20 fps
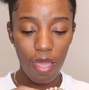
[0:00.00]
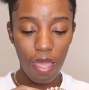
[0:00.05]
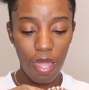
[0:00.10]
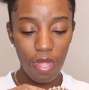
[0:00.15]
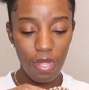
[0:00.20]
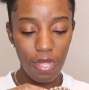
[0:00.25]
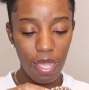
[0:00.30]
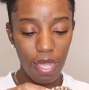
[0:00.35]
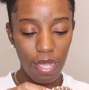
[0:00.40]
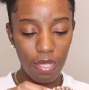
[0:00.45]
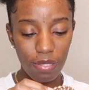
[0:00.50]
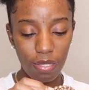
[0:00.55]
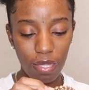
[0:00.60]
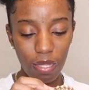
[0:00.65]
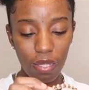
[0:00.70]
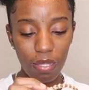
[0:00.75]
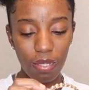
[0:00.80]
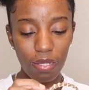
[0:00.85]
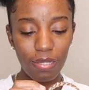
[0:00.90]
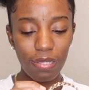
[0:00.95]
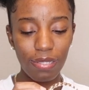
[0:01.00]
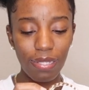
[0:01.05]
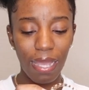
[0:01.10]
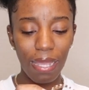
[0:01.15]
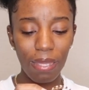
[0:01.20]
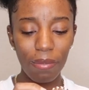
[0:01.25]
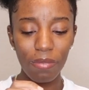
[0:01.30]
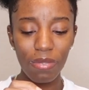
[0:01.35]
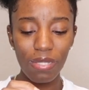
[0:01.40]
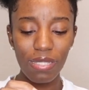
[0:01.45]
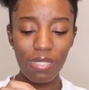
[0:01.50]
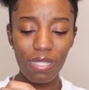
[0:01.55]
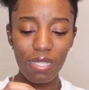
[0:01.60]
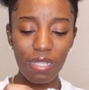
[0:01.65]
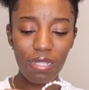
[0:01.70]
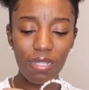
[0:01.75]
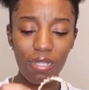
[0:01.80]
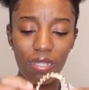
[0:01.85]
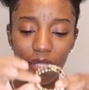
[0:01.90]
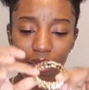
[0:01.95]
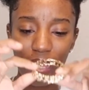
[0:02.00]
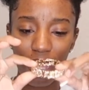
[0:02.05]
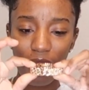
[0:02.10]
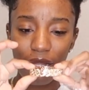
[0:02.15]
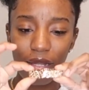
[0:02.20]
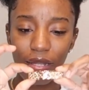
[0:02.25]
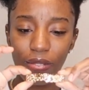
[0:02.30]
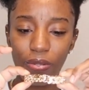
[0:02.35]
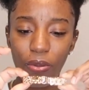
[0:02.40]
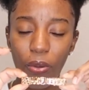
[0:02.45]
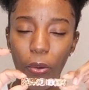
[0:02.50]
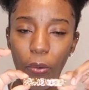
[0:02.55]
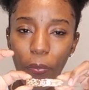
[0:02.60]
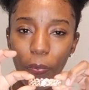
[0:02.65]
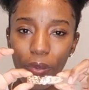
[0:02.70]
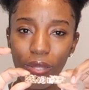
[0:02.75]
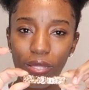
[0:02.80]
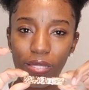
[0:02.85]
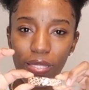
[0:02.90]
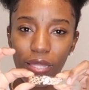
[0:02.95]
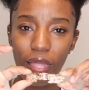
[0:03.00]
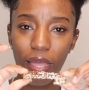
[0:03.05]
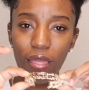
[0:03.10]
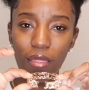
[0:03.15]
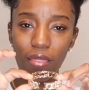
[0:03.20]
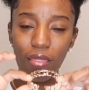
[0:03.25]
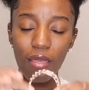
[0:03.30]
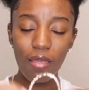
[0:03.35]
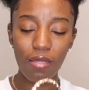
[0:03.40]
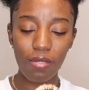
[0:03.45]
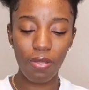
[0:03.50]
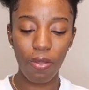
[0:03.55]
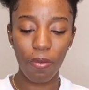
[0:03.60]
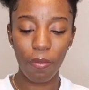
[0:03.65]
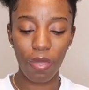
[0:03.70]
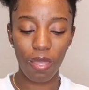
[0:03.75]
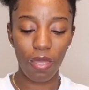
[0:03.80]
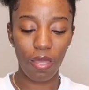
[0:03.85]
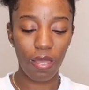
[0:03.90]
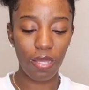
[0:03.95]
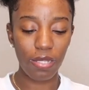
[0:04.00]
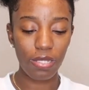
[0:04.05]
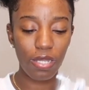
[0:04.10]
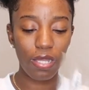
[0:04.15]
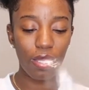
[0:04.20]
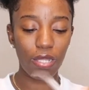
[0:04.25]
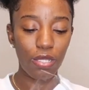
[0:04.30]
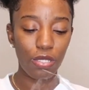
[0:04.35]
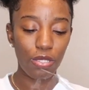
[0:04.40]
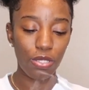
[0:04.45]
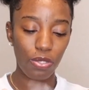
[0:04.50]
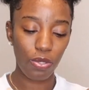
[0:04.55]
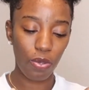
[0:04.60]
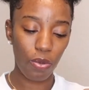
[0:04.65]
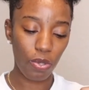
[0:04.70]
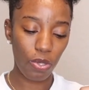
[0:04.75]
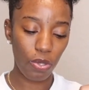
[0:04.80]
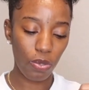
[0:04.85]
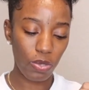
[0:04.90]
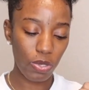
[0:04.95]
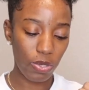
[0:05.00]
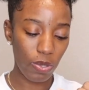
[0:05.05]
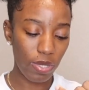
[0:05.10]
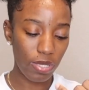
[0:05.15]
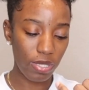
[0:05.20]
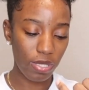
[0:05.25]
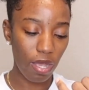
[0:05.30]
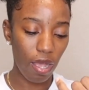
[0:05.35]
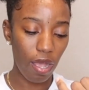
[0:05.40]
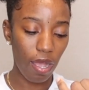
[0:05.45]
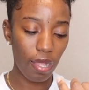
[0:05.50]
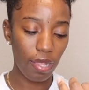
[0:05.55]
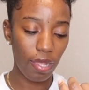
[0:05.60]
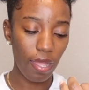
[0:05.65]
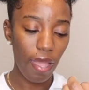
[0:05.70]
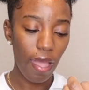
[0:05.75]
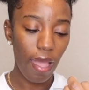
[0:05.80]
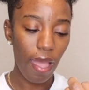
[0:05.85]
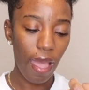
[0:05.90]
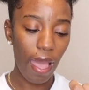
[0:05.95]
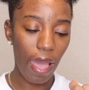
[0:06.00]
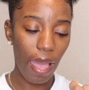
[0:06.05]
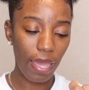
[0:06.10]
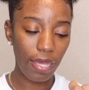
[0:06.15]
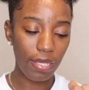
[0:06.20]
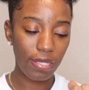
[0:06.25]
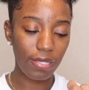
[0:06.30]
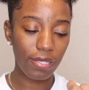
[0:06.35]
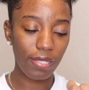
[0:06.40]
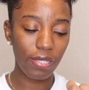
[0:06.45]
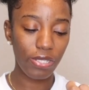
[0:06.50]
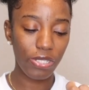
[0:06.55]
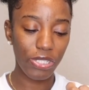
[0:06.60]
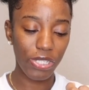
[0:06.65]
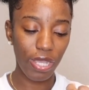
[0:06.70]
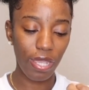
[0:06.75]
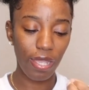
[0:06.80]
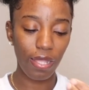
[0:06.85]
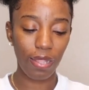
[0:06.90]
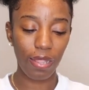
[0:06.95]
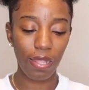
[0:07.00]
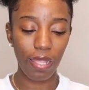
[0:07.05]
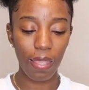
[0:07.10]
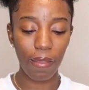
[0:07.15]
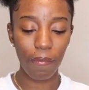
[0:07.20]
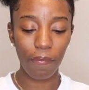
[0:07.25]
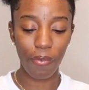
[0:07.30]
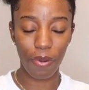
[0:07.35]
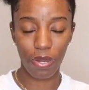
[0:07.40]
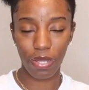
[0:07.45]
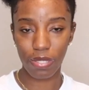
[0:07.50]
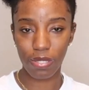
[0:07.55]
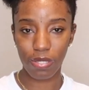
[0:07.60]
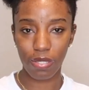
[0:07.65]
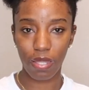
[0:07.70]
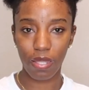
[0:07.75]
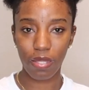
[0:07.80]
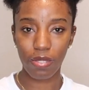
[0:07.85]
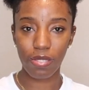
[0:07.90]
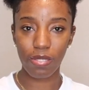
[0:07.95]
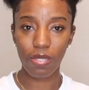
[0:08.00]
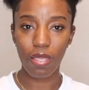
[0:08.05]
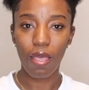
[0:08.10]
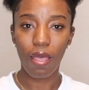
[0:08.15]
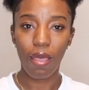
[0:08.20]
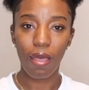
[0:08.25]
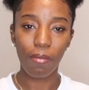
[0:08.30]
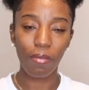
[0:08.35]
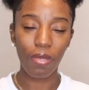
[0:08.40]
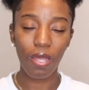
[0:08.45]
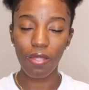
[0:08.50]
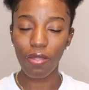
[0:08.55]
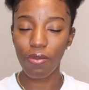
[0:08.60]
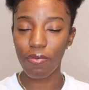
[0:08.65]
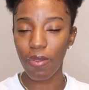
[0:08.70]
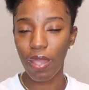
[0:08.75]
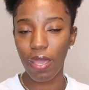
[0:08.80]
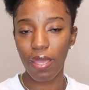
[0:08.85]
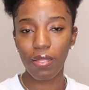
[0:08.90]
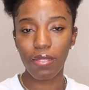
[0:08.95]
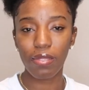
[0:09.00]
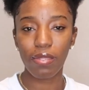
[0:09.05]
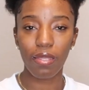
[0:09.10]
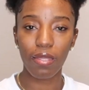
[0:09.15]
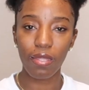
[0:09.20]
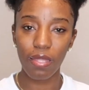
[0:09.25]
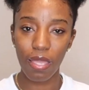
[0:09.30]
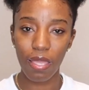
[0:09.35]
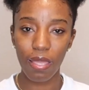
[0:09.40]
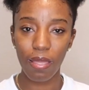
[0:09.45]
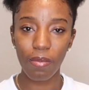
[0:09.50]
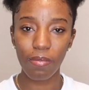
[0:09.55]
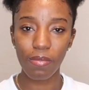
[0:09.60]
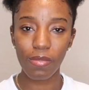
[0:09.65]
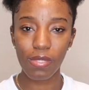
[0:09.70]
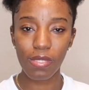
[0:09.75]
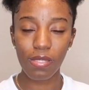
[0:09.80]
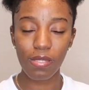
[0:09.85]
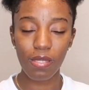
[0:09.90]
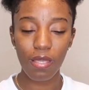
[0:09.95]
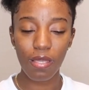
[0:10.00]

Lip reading: and it has the little diamonds in it and it opens like this. Oh my gosh, it is so cute. So it's called Icy Chain Link Bracelet. I'm gonna write the names